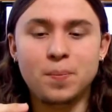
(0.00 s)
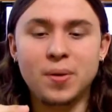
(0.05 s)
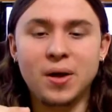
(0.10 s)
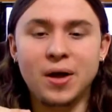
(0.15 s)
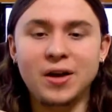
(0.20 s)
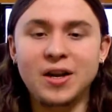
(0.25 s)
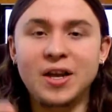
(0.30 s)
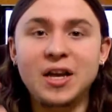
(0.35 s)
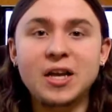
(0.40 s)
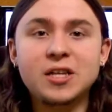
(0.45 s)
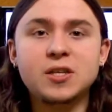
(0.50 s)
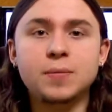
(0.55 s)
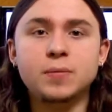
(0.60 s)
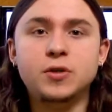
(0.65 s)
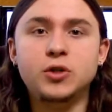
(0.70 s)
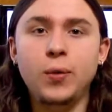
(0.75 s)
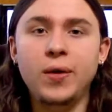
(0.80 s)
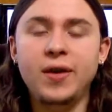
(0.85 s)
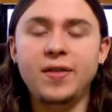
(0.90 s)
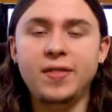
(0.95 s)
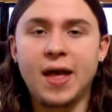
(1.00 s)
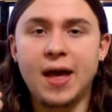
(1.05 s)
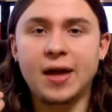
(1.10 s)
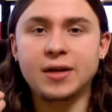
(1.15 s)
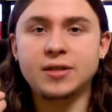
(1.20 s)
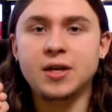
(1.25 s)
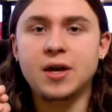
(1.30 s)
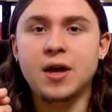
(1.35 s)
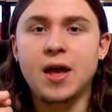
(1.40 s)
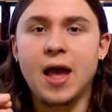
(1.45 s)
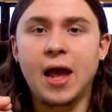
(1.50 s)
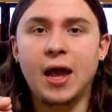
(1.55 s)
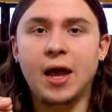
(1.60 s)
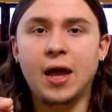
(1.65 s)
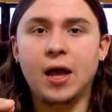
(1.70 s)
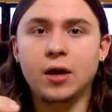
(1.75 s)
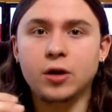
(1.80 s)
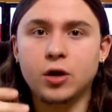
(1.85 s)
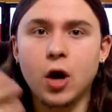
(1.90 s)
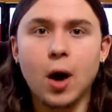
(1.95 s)
But he ends up doing that,
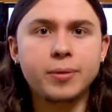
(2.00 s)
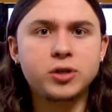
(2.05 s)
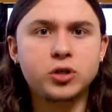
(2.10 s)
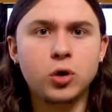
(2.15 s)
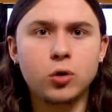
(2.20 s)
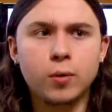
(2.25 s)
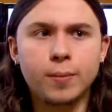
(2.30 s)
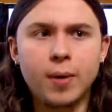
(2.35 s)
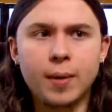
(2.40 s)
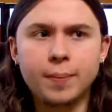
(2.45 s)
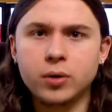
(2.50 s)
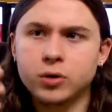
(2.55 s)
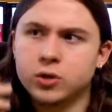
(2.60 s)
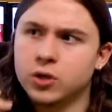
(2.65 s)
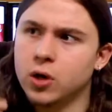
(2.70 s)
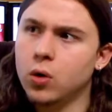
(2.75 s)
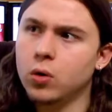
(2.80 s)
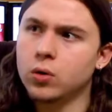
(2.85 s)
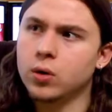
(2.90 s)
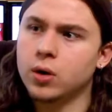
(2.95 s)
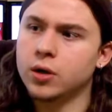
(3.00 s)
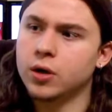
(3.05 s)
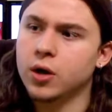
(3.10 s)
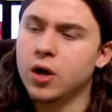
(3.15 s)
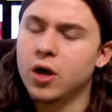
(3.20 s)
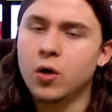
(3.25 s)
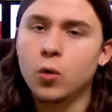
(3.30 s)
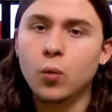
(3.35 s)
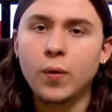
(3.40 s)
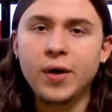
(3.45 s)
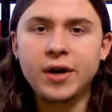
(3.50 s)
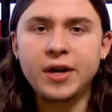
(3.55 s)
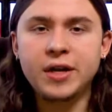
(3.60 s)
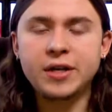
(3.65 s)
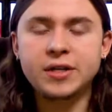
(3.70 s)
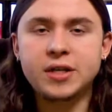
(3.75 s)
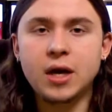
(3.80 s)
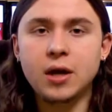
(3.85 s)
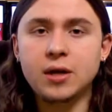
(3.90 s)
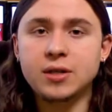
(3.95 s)
and Kabuto remembers, hold on, when
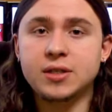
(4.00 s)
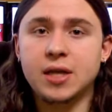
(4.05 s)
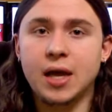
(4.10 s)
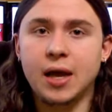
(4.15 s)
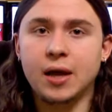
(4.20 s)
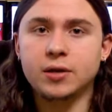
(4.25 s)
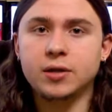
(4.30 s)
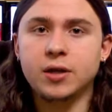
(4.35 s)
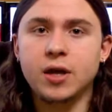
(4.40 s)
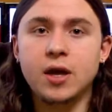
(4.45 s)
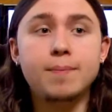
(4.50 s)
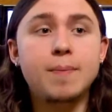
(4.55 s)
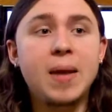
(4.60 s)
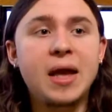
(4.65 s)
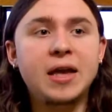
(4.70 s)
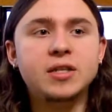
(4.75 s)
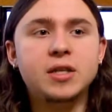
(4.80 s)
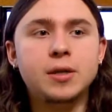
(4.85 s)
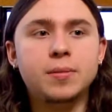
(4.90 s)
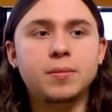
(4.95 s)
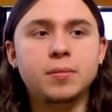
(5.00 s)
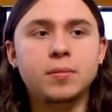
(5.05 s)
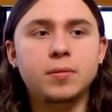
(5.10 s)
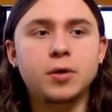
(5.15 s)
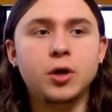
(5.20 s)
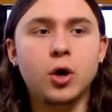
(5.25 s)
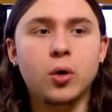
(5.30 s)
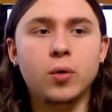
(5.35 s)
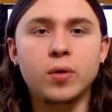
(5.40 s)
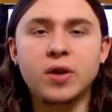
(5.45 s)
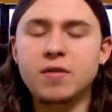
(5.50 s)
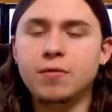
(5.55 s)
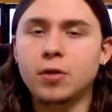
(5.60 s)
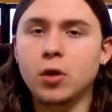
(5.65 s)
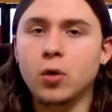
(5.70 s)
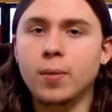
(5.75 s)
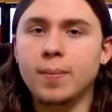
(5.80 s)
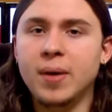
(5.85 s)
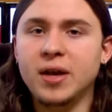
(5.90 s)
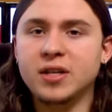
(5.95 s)
he does that, it makes him, you know,
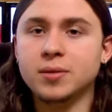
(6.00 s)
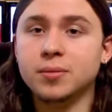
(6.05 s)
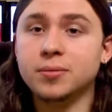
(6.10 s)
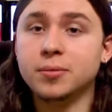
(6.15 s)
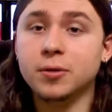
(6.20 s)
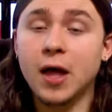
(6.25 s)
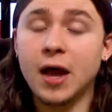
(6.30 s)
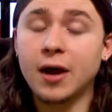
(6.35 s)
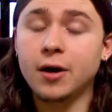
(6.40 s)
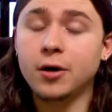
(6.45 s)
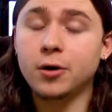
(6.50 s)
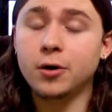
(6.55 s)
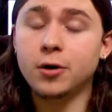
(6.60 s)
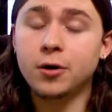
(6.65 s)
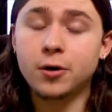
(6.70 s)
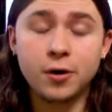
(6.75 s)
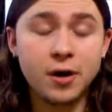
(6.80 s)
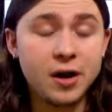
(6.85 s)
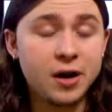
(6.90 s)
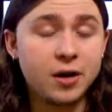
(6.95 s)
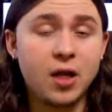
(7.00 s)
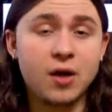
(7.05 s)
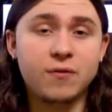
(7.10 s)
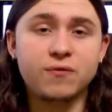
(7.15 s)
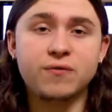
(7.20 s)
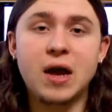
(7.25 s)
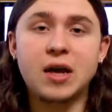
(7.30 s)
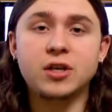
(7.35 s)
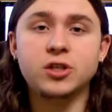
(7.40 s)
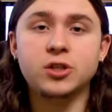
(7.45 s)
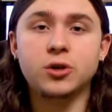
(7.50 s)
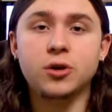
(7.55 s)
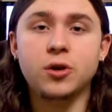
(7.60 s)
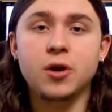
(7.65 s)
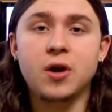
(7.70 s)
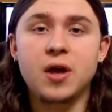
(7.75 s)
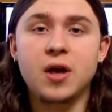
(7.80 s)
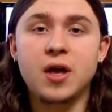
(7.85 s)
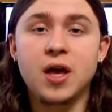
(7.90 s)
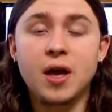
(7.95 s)
even though it makes him lighter and a lot
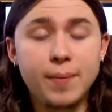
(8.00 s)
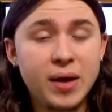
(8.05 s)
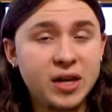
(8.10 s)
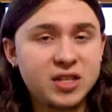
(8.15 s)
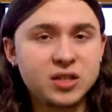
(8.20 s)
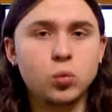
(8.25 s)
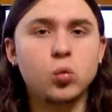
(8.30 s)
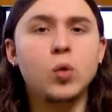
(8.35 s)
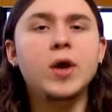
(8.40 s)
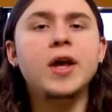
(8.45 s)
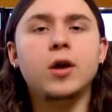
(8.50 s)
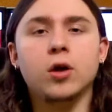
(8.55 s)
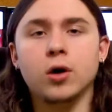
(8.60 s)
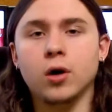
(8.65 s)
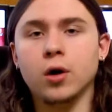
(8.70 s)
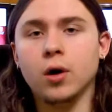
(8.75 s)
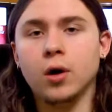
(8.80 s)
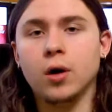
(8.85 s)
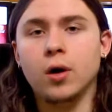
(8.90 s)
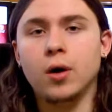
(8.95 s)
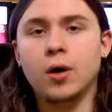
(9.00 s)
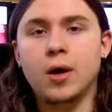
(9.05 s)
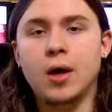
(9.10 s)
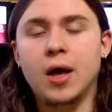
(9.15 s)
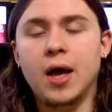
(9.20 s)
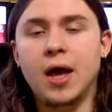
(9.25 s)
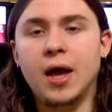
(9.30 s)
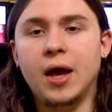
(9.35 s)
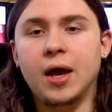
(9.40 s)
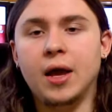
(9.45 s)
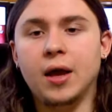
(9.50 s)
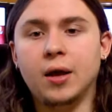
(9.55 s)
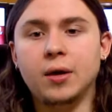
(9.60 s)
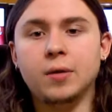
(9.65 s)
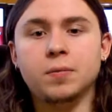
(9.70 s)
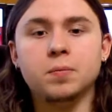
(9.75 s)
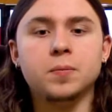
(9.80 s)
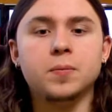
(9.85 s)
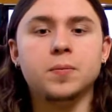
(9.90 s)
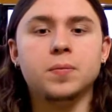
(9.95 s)
faster, it makes him weaker.
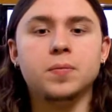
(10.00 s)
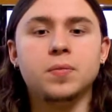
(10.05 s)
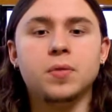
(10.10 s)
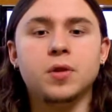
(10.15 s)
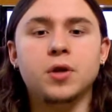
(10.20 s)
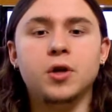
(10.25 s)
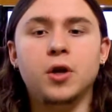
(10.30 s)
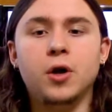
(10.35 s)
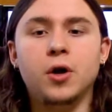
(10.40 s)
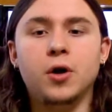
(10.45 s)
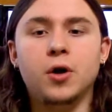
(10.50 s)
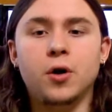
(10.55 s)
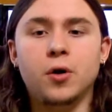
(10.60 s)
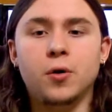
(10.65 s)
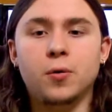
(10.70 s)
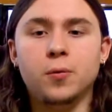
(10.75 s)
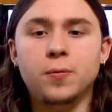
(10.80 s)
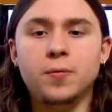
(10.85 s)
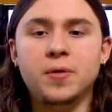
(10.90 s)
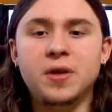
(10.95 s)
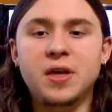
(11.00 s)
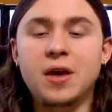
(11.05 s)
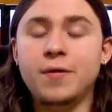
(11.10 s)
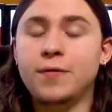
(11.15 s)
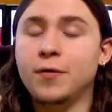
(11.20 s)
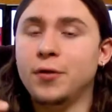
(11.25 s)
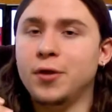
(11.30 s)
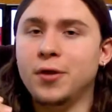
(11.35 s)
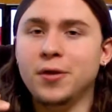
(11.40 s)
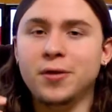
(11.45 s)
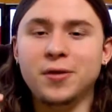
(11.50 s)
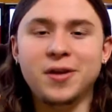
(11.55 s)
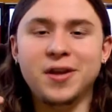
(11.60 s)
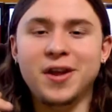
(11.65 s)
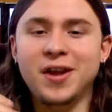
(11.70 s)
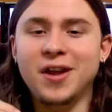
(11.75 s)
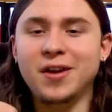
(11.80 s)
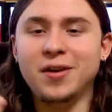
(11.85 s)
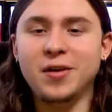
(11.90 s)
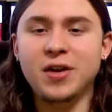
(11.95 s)
And you know, even
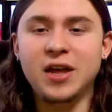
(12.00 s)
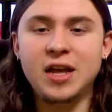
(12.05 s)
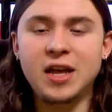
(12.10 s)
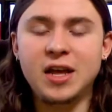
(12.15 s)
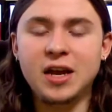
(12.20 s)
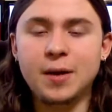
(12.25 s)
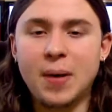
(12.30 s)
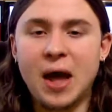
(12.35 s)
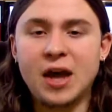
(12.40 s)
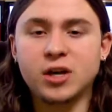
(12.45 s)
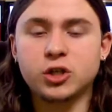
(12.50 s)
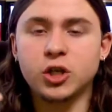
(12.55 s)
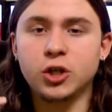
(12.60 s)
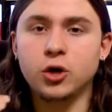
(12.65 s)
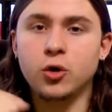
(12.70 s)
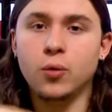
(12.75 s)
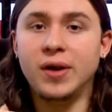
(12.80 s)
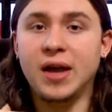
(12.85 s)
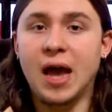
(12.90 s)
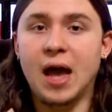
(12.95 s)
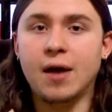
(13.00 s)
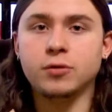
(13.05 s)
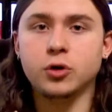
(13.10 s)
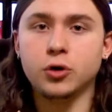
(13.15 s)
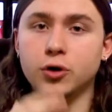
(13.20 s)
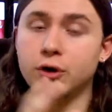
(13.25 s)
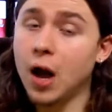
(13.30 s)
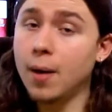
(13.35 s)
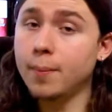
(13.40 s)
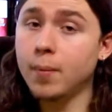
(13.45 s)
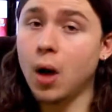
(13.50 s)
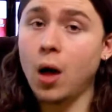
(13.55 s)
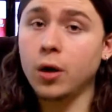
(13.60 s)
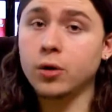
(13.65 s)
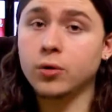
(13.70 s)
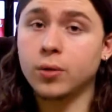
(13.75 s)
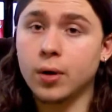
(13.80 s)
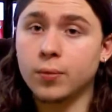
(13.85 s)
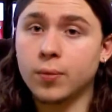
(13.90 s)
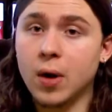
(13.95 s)
and he ended up actually going after not
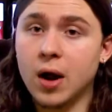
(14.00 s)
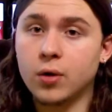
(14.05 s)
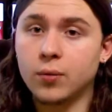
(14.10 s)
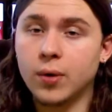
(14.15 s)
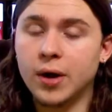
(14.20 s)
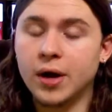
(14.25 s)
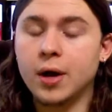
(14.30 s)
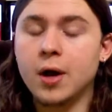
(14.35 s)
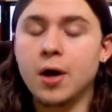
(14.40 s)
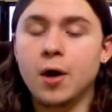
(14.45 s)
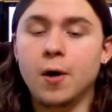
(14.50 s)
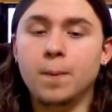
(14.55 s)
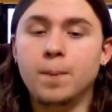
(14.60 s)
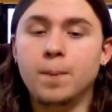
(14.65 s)
Madara right away,